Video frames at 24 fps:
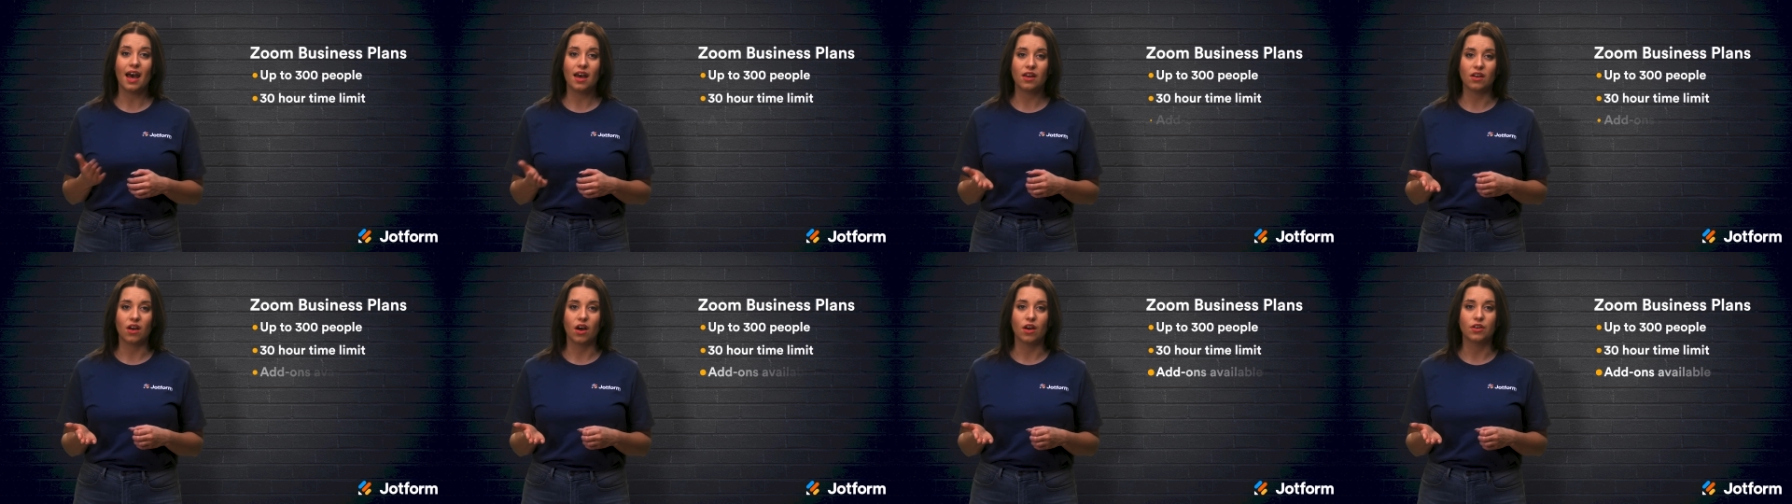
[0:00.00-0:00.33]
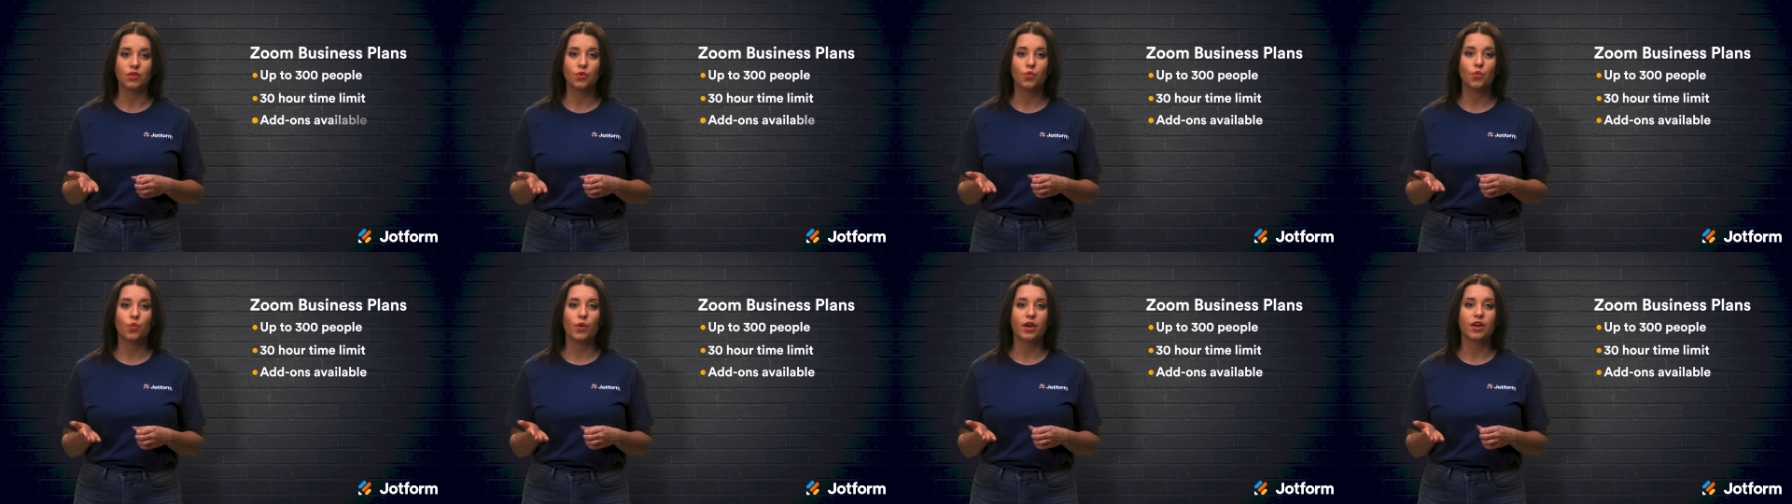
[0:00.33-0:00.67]

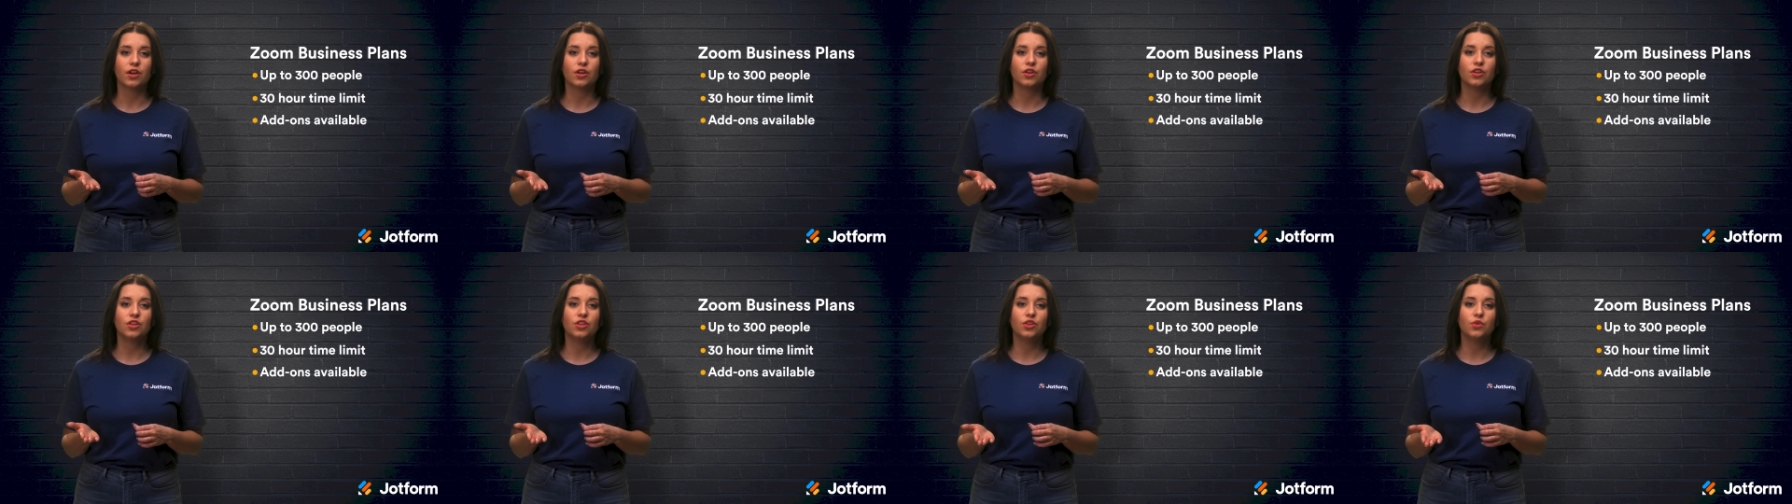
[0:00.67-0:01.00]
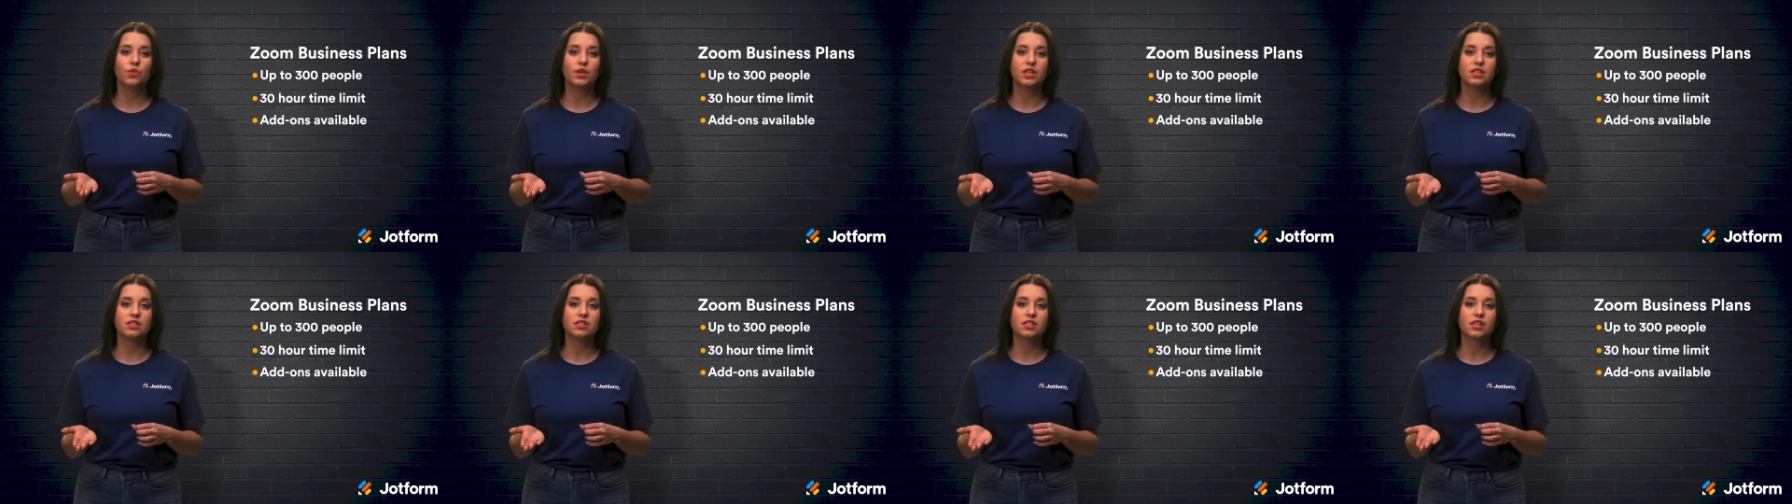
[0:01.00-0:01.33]
add-on where
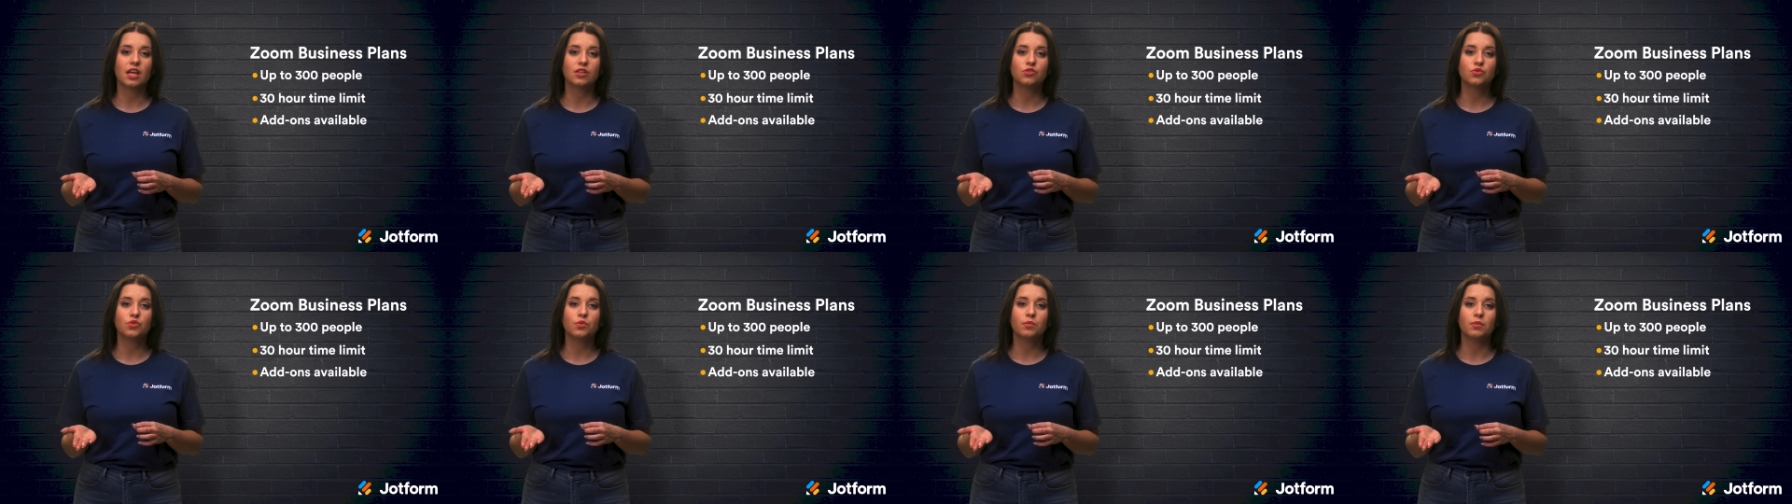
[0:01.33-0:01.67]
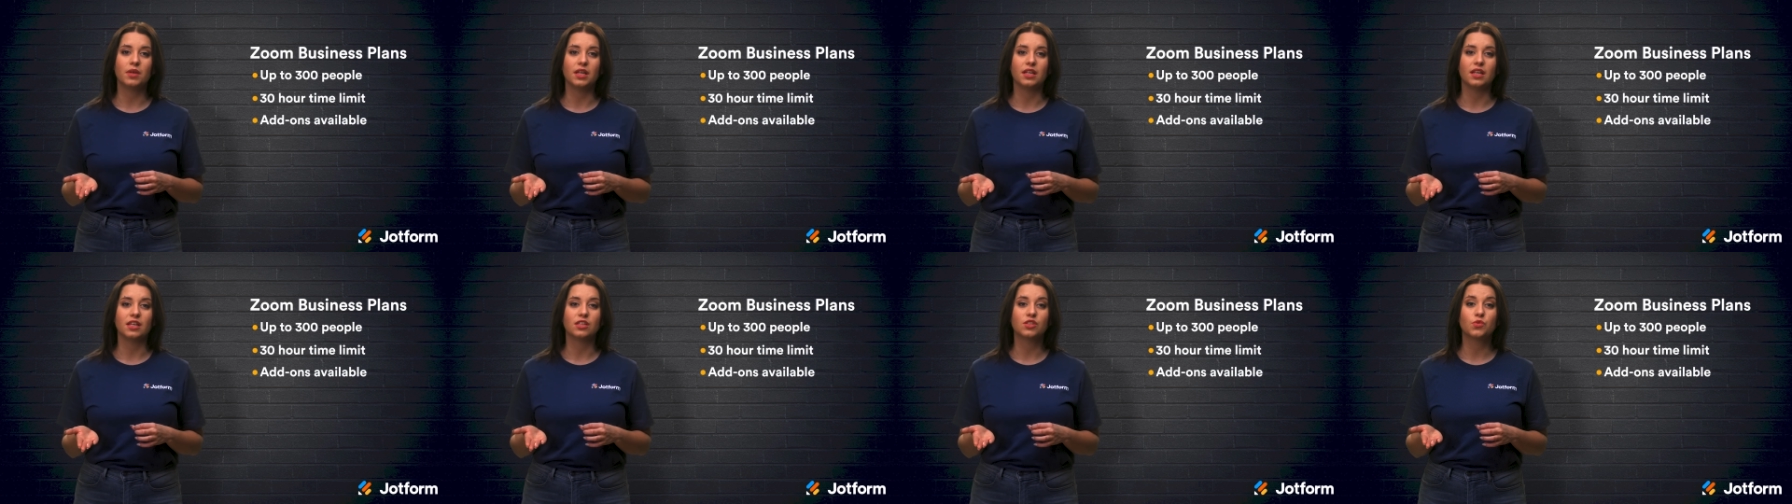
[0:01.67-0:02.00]
you can schedule
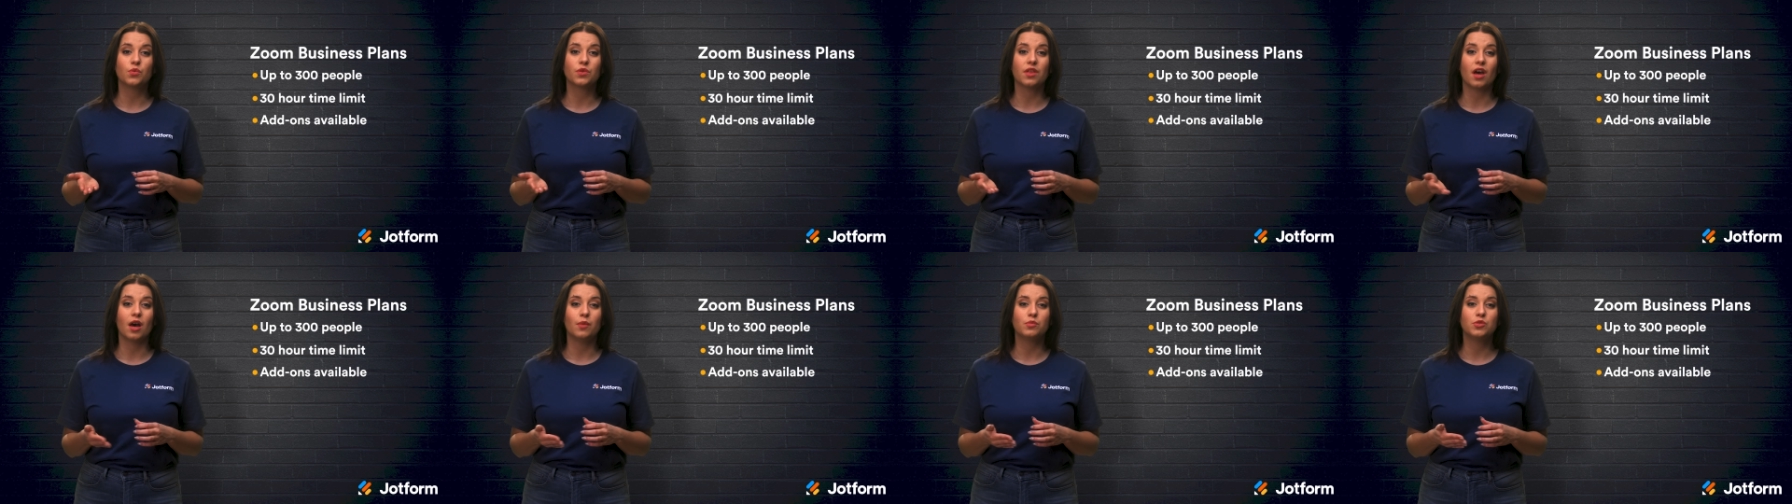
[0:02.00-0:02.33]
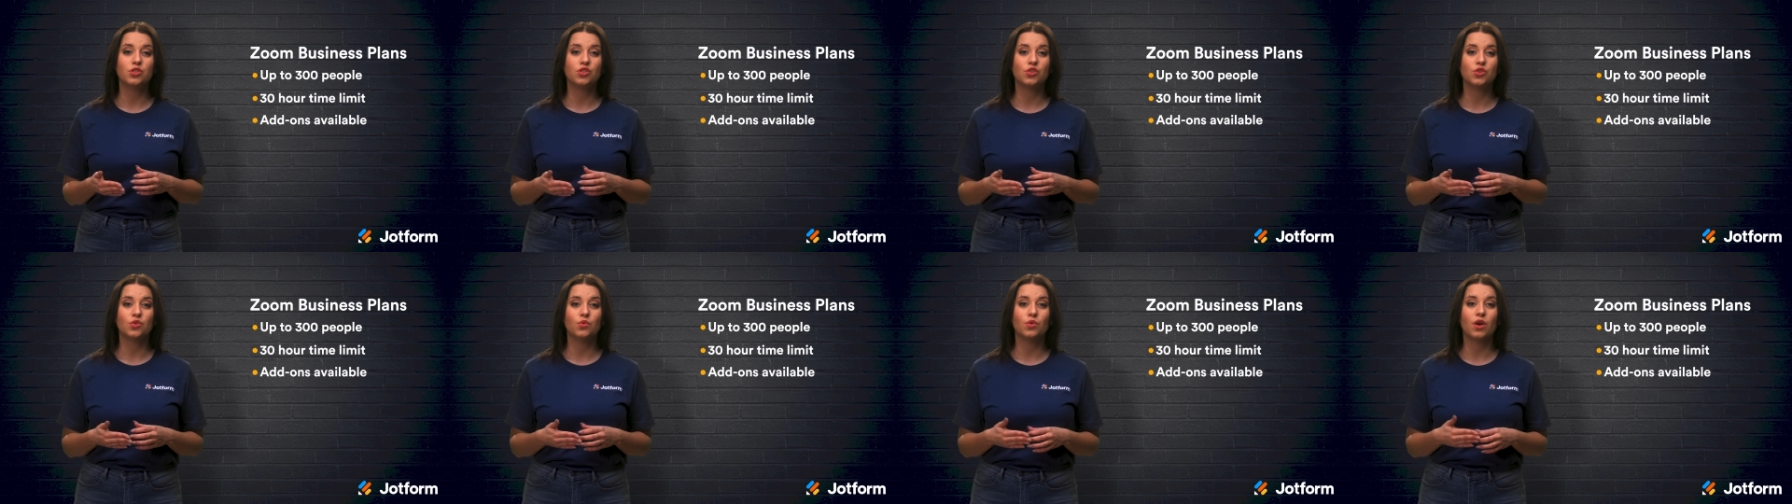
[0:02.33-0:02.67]
meetings with up
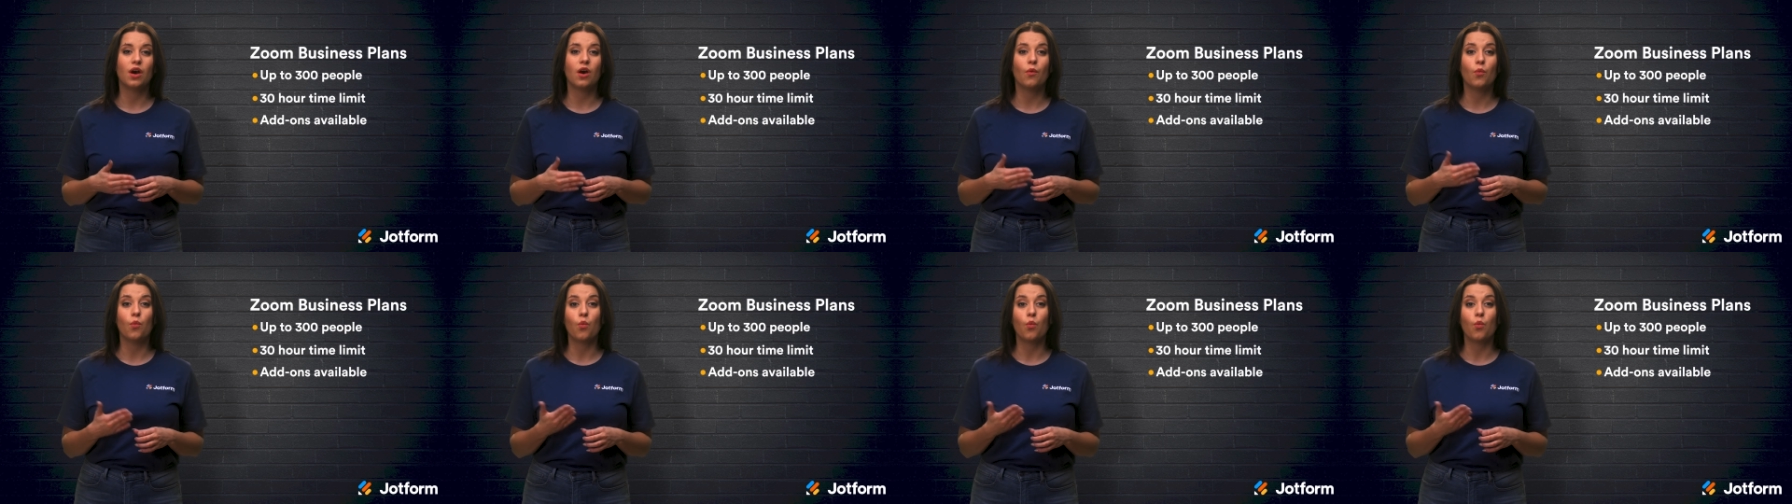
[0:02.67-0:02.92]
to